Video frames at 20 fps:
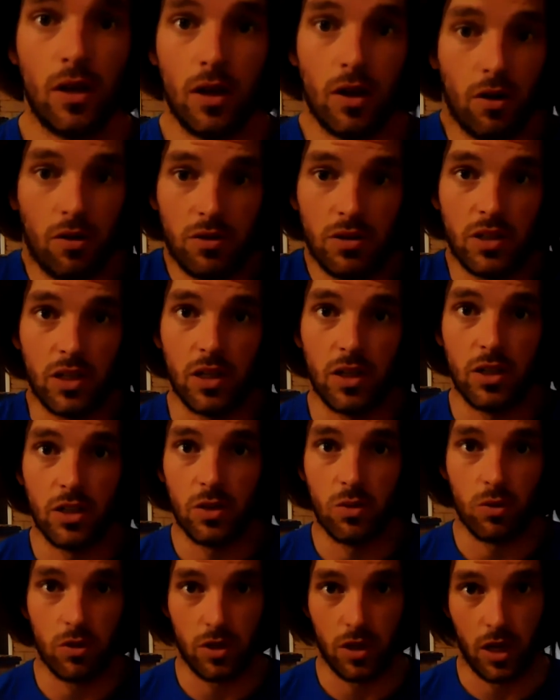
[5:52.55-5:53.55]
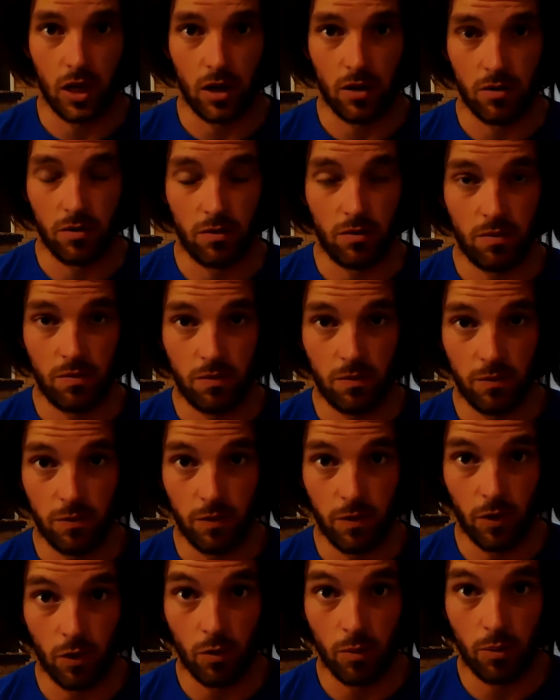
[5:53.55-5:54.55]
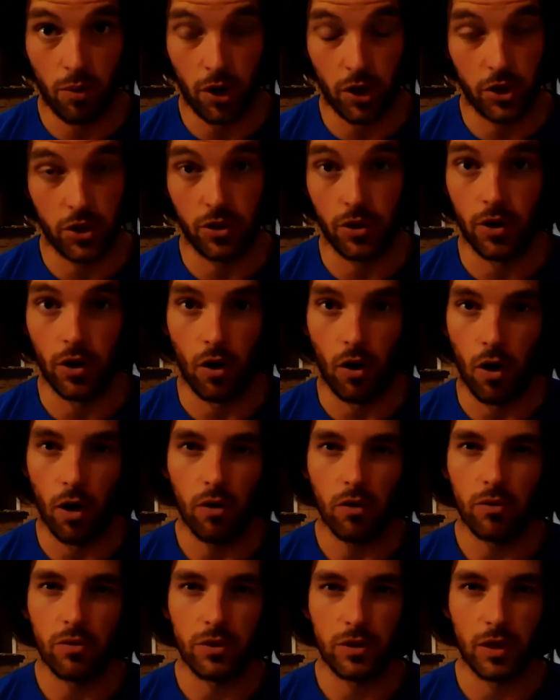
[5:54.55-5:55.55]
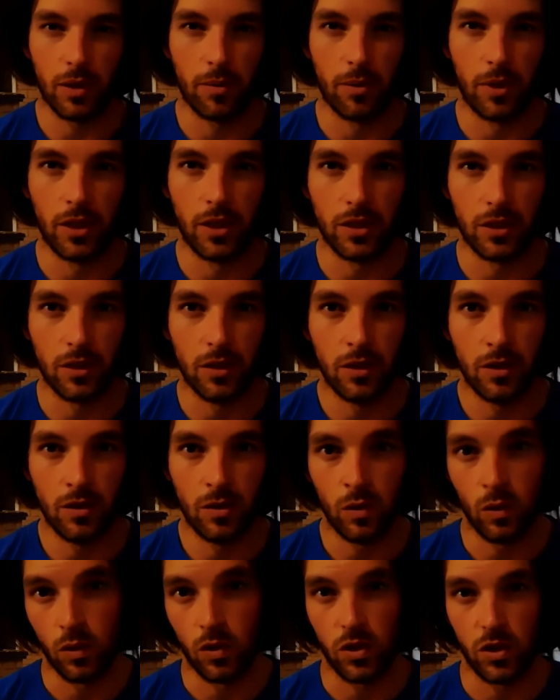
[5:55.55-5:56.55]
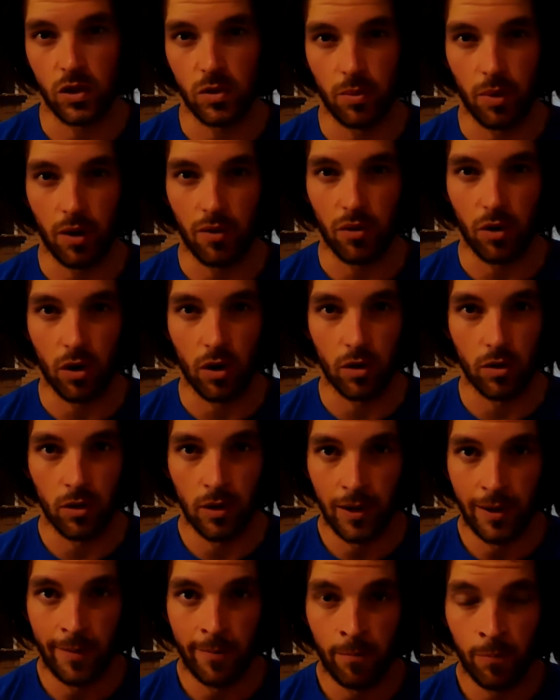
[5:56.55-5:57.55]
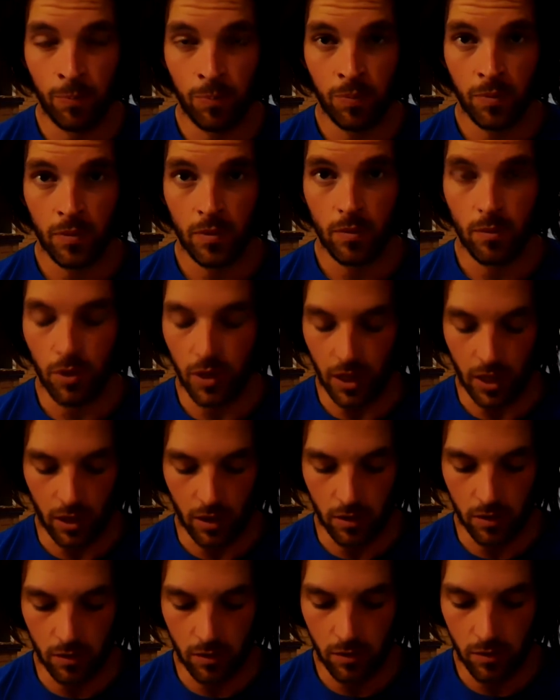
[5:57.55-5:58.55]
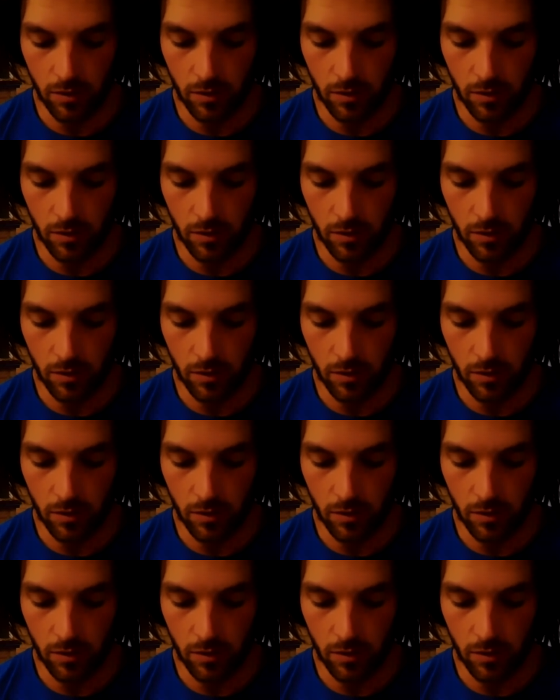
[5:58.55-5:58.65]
and obviously it just wasn't getting fuel pressure at idle for some reason, or just above idle. But then,